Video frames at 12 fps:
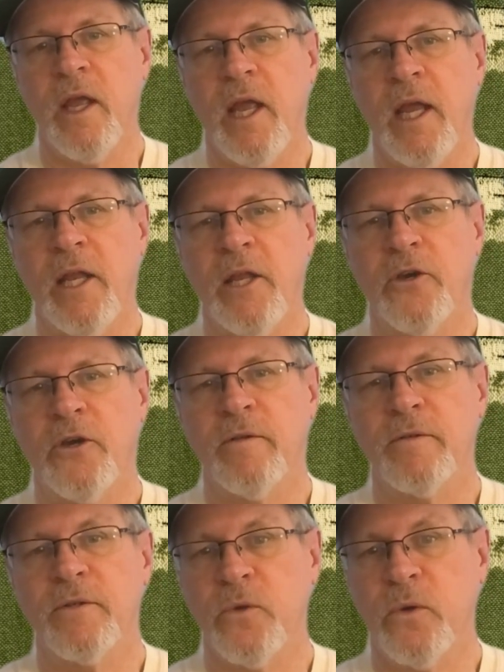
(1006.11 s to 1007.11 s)
and he could
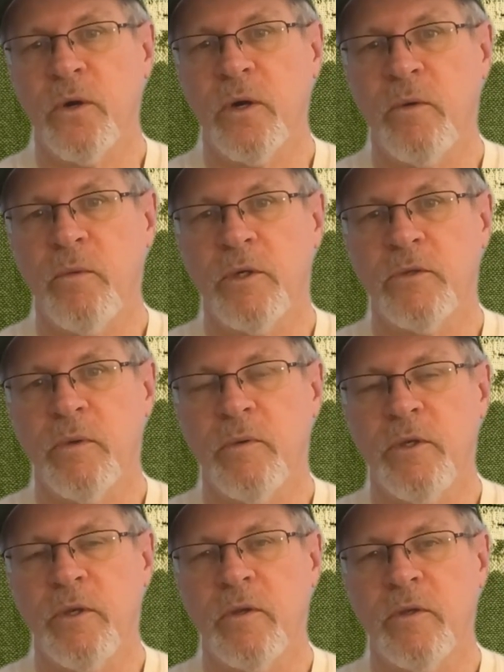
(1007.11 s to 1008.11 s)
have scored, which would
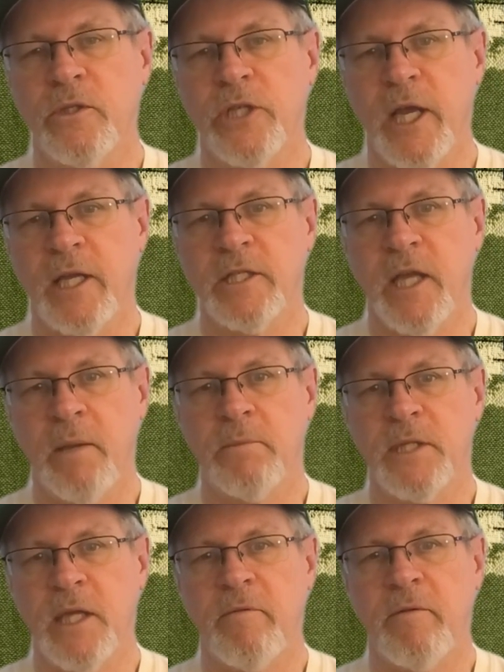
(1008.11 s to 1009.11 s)
change Game
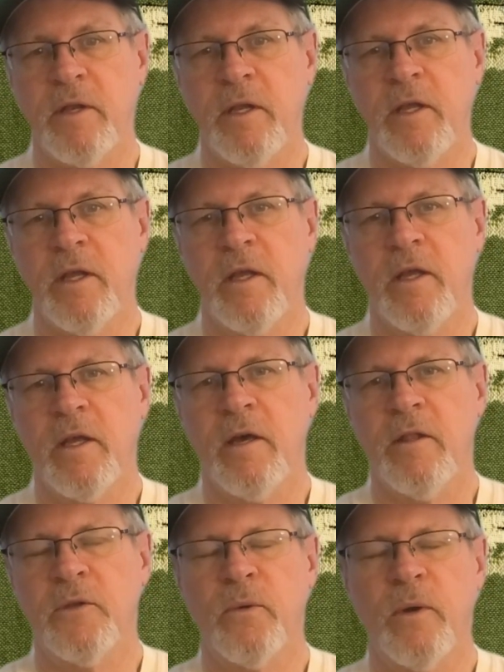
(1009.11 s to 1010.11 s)
7
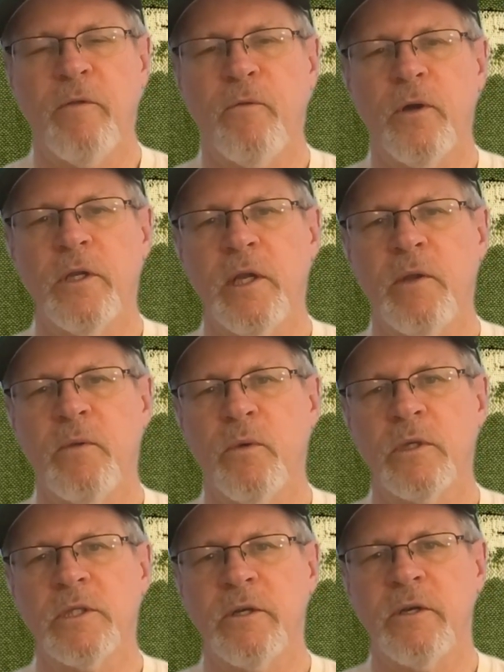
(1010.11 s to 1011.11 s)
of the 2014
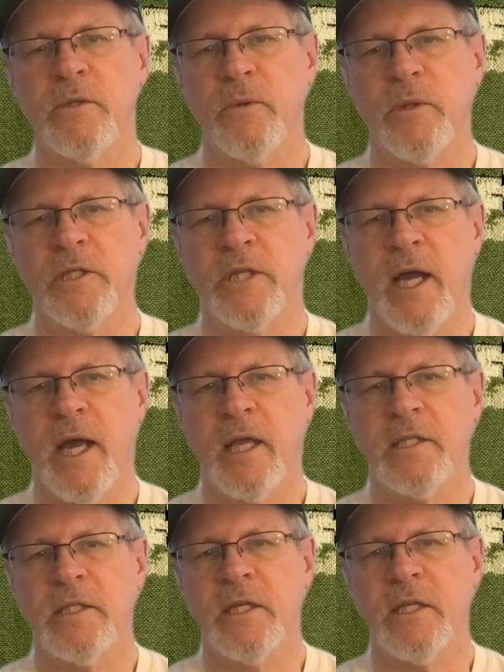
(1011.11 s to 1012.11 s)
World Series with the
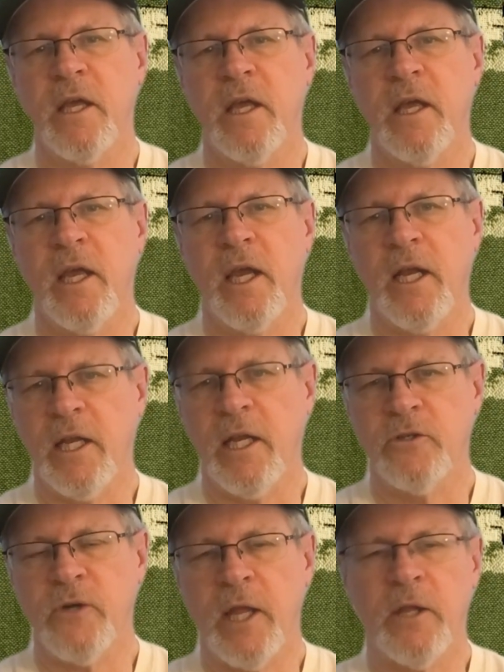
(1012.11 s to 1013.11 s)
Giants. He
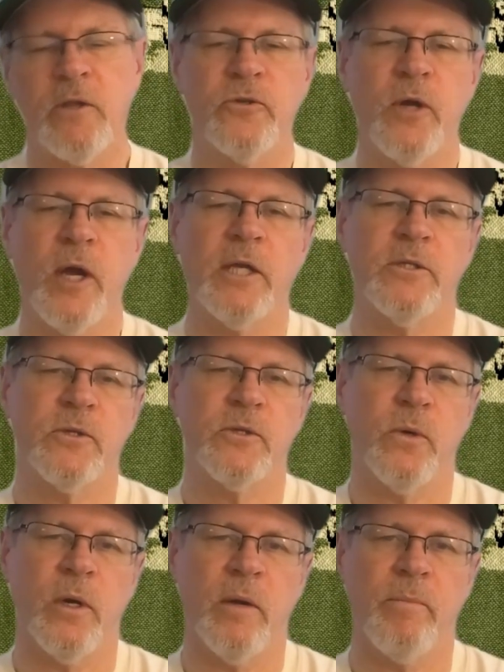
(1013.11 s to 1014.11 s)
didn't try to
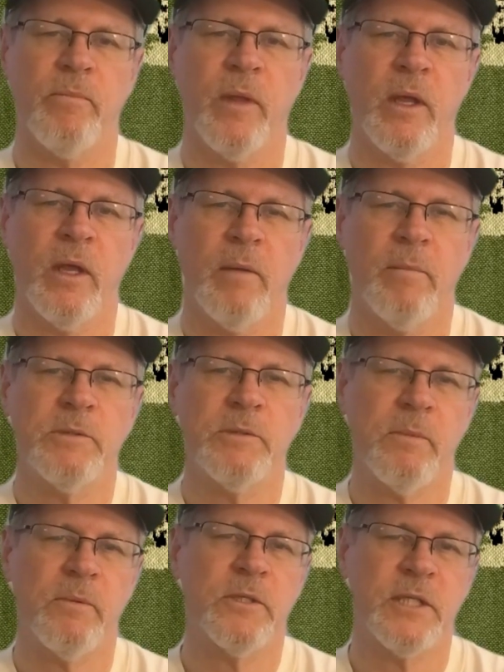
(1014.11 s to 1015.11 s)
score. Most
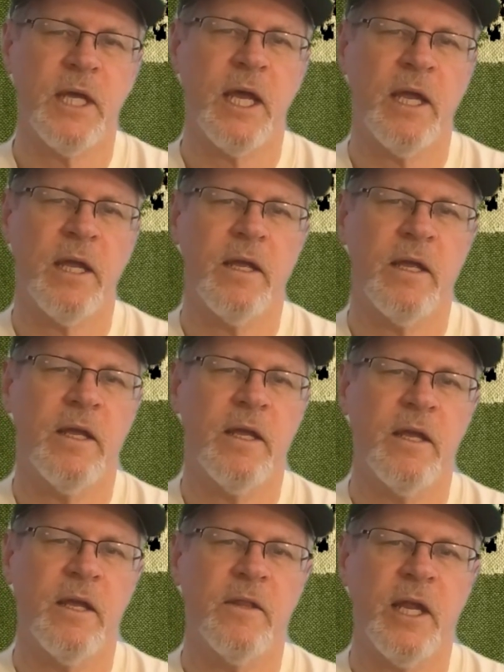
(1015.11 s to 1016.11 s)
people say
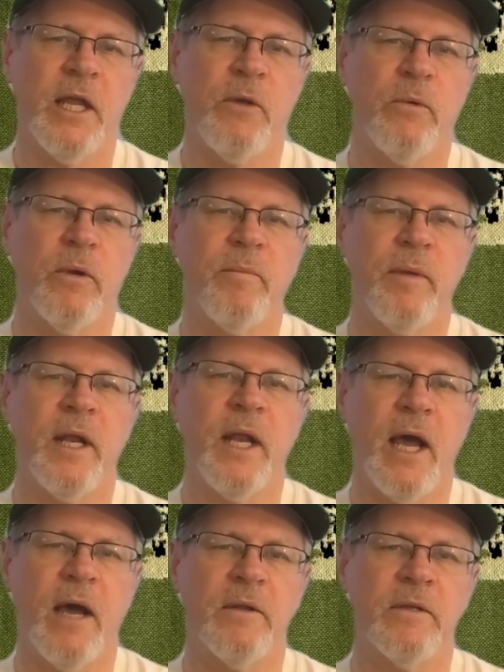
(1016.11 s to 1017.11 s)
that he would have been
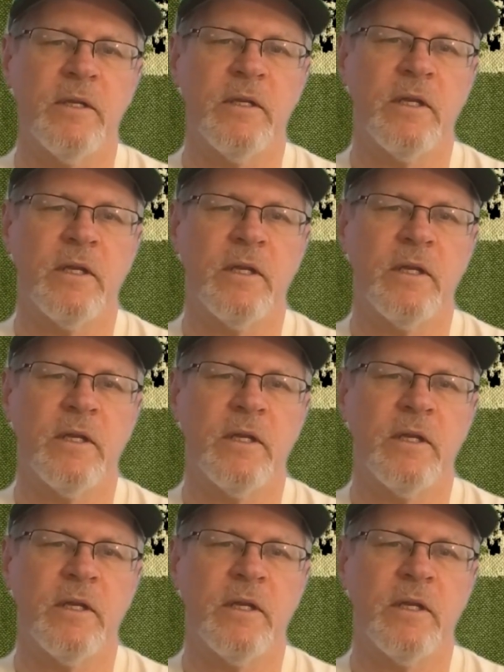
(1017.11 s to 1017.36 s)
out,